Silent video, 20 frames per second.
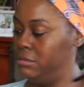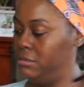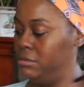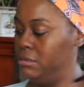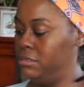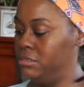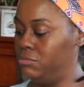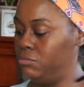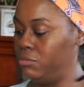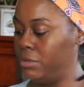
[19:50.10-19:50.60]

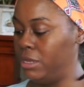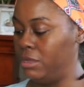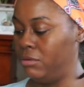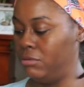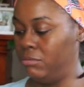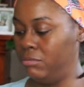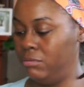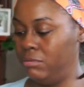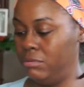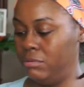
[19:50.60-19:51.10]
as well.
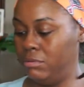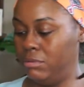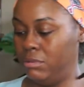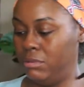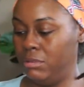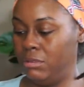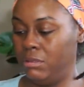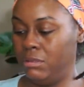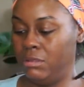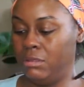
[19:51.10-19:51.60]

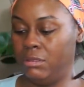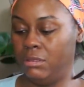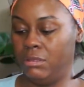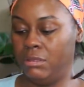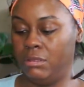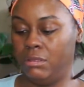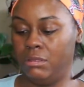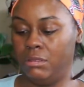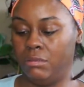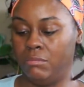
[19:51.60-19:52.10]

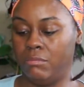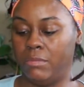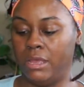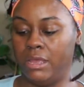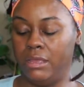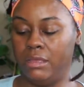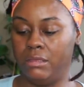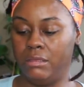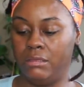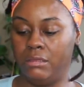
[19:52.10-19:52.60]
My
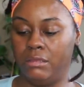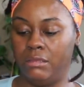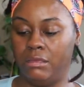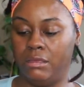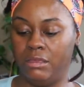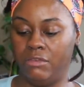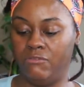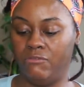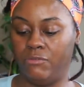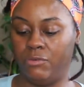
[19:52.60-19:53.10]

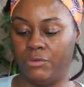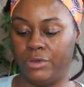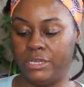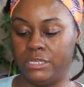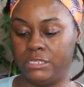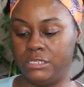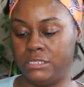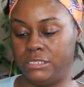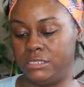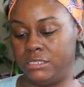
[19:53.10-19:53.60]

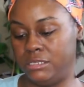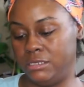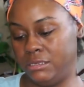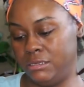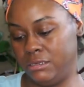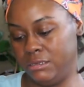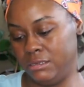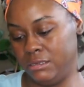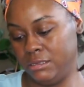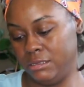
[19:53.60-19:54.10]
invoice
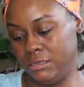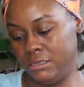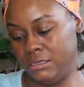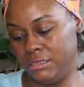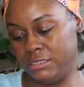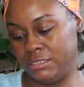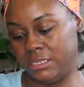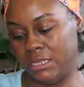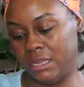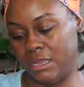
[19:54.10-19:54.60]

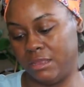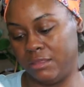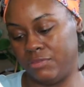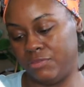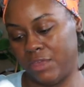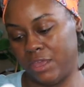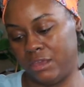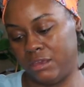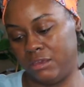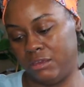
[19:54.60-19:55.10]
saying
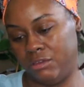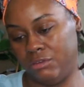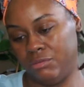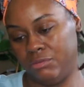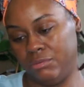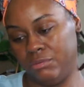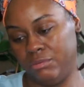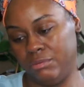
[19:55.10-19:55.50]
thank you.